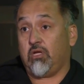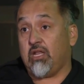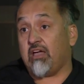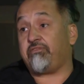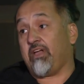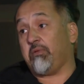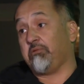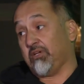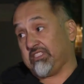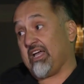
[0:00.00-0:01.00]
And that
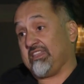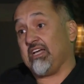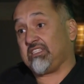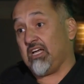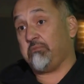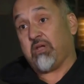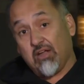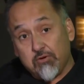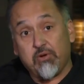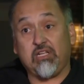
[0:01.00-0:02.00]
family was, at that time,
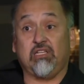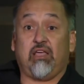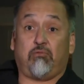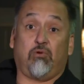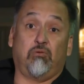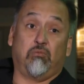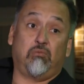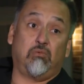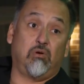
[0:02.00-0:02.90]
everybody in that room.